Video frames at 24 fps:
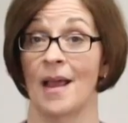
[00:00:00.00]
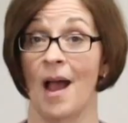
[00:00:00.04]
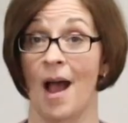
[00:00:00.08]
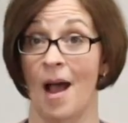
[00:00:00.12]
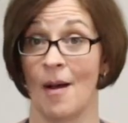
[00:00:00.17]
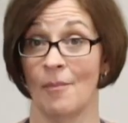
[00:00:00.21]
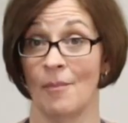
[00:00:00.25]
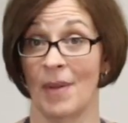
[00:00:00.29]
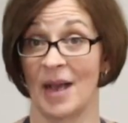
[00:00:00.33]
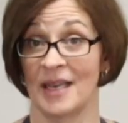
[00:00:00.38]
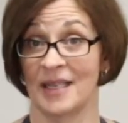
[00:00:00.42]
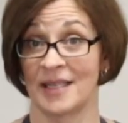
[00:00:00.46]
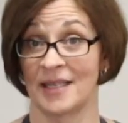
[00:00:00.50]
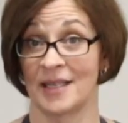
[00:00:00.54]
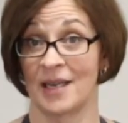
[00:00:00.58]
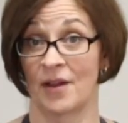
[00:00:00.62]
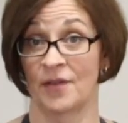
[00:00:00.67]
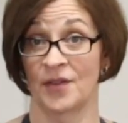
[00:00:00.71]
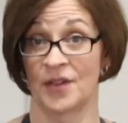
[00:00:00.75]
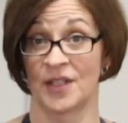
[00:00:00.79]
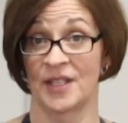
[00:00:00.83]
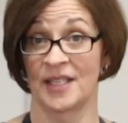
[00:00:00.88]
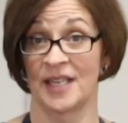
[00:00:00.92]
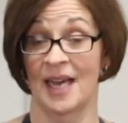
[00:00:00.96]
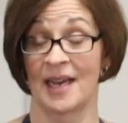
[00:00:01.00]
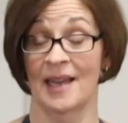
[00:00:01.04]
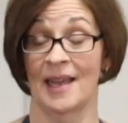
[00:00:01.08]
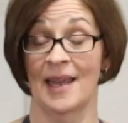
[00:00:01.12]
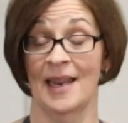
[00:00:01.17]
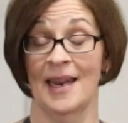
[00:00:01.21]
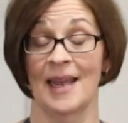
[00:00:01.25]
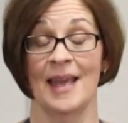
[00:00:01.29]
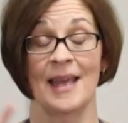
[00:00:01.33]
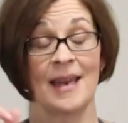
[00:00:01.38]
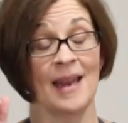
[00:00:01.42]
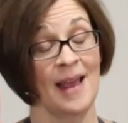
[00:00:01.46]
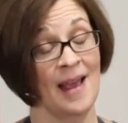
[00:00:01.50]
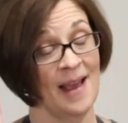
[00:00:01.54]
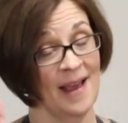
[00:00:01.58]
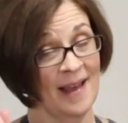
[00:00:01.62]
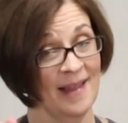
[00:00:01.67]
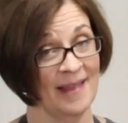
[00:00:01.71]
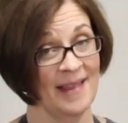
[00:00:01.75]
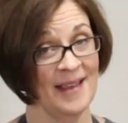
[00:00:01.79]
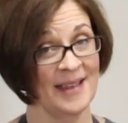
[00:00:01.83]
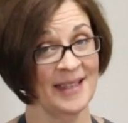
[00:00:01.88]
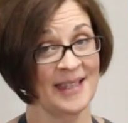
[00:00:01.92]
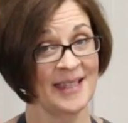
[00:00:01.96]
I got my stuff stuck in it.
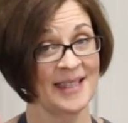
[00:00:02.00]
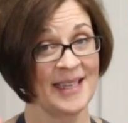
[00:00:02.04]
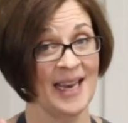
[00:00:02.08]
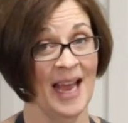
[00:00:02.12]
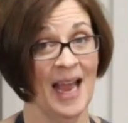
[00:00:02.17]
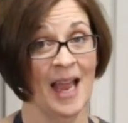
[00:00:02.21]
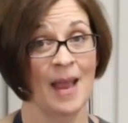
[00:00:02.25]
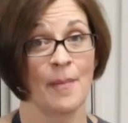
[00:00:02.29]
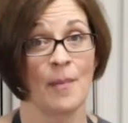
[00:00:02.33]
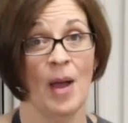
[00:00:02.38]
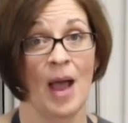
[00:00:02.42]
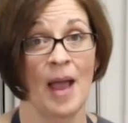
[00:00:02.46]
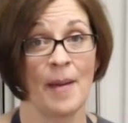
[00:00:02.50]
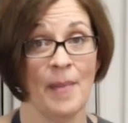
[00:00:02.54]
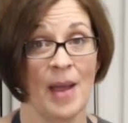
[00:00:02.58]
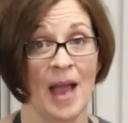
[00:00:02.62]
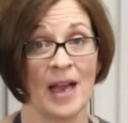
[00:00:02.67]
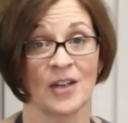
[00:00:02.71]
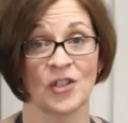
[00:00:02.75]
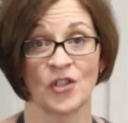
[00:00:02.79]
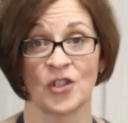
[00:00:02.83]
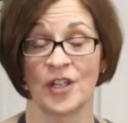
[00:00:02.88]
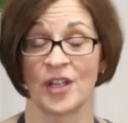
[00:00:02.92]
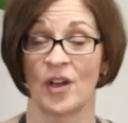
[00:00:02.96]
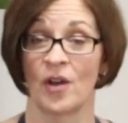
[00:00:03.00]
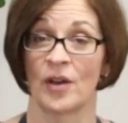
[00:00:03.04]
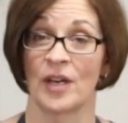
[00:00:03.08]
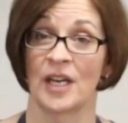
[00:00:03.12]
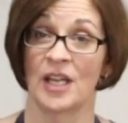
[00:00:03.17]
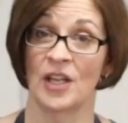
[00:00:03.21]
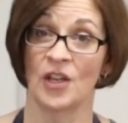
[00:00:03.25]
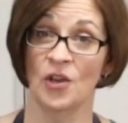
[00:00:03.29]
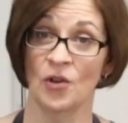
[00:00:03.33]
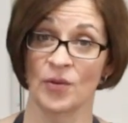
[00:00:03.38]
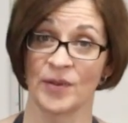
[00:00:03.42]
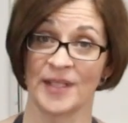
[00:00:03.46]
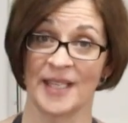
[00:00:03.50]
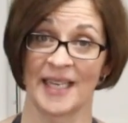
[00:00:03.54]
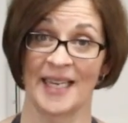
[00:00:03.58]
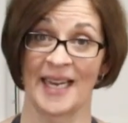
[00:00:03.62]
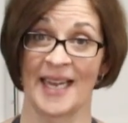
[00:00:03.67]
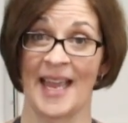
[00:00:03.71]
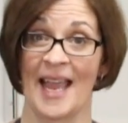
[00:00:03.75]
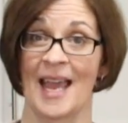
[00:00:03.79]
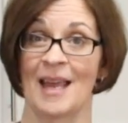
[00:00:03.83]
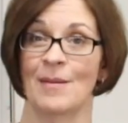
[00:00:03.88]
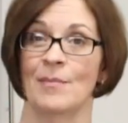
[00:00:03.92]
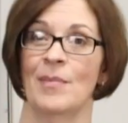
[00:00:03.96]
This time I'm actually going to use it
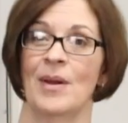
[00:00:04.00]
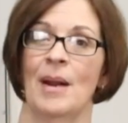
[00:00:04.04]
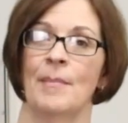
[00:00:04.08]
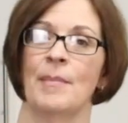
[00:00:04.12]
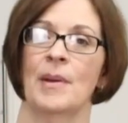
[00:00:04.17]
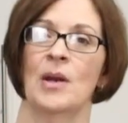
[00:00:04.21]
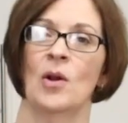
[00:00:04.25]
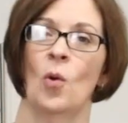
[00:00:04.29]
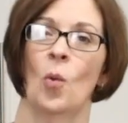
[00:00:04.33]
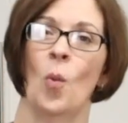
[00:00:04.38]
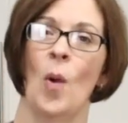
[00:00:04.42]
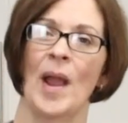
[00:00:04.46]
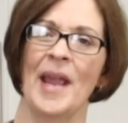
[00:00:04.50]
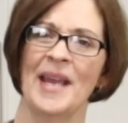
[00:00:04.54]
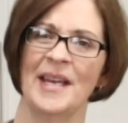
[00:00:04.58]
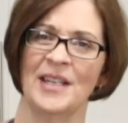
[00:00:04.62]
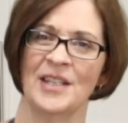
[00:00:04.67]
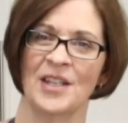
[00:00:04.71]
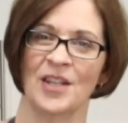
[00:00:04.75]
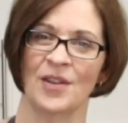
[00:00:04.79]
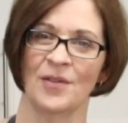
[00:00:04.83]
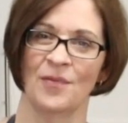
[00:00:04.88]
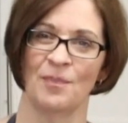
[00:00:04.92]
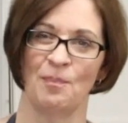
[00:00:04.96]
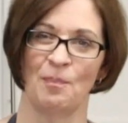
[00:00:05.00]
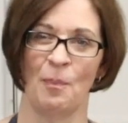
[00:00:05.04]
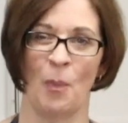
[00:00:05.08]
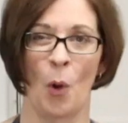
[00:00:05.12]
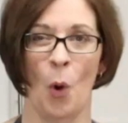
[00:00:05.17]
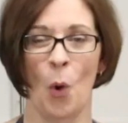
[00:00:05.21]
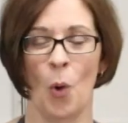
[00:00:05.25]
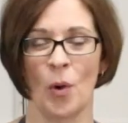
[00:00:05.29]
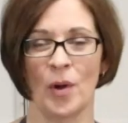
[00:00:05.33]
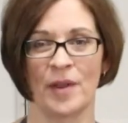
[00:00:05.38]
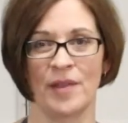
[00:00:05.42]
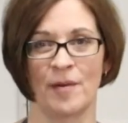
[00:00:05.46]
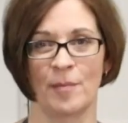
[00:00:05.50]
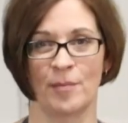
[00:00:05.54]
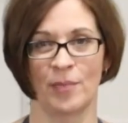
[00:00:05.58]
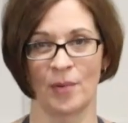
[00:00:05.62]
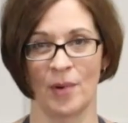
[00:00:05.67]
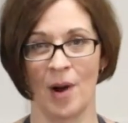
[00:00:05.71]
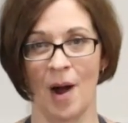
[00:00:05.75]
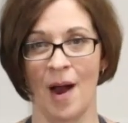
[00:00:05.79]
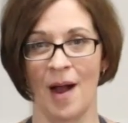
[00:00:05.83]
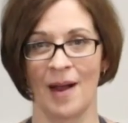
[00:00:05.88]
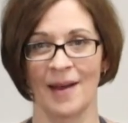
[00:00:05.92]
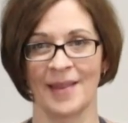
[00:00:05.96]
again, but I'm going to wait to pour the
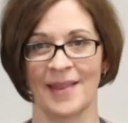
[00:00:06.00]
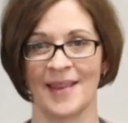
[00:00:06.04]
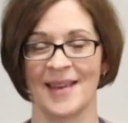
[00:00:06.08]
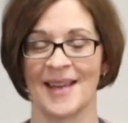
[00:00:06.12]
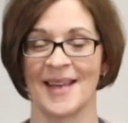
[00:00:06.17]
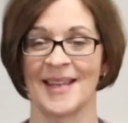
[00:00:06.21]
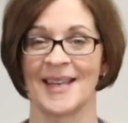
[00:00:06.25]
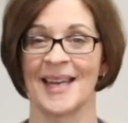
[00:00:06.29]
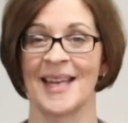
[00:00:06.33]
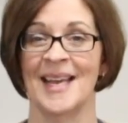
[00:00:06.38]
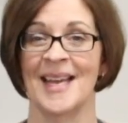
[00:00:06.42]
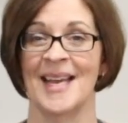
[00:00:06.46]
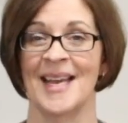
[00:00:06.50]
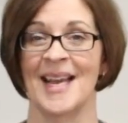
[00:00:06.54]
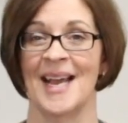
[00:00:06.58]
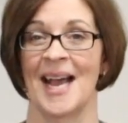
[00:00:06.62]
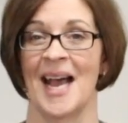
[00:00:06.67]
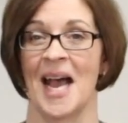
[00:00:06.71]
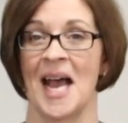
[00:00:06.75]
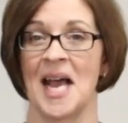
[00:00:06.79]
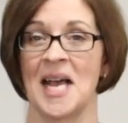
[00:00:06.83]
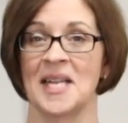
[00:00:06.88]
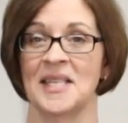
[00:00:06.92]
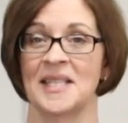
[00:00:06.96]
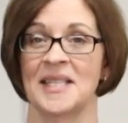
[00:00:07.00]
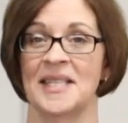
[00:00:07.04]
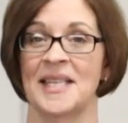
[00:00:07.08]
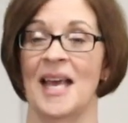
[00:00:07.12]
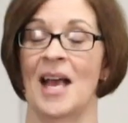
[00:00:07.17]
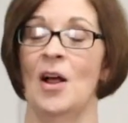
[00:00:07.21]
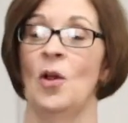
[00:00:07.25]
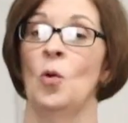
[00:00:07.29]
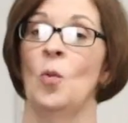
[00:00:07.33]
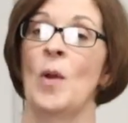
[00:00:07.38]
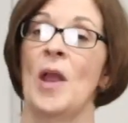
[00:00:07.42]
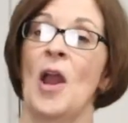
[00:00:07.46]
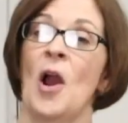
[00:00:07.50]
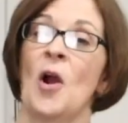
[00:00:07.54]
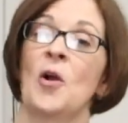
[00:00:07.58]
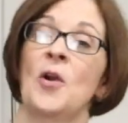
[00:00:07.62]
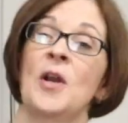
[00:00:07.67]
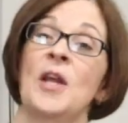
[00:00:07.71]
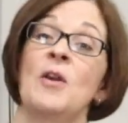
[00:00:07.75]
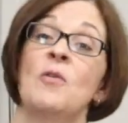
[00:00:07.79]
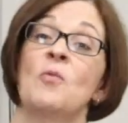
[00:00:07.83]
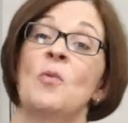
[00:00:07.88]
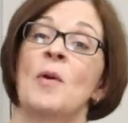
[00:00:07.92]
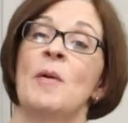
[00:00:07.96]
broth in until we
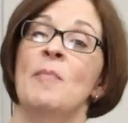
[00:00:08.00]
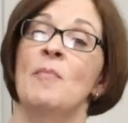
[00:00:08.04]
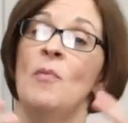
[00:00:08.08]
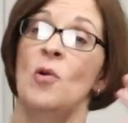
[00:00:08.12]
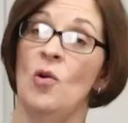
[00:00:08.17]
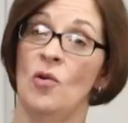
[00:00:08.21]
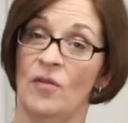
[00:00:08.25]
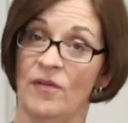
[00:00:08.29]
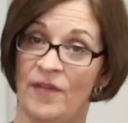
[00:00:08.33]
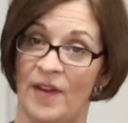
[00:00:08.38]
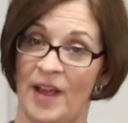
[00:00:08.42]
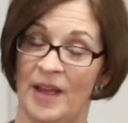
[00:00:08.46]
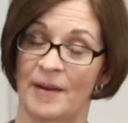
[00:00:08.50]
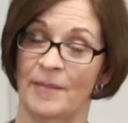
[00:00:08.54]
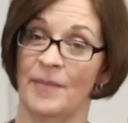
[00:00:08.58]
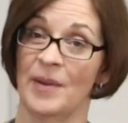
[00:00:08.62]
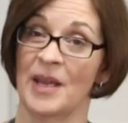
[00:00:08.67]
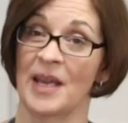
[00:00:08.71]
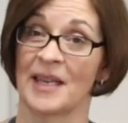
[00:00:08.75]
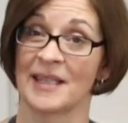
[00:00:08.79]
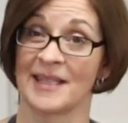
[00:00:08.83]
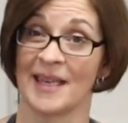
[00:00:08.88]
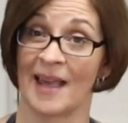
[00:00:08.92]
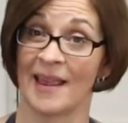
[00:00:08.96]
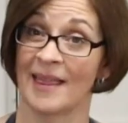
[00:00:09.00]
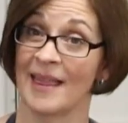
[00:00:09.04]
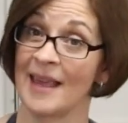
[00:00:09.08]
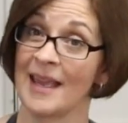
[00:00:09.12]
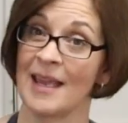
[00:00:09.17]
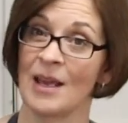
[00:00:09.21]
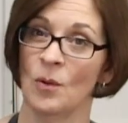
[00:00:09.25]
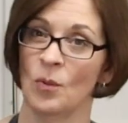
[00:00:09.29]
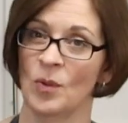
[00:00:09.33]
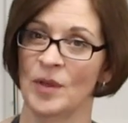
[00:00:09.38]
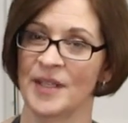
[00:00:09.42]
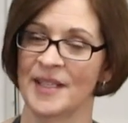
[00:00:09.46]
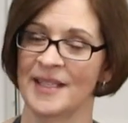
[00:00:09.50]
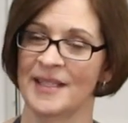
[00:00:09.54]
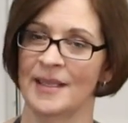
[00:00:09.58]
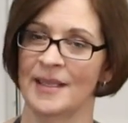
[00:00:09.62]
already remove it because I think it will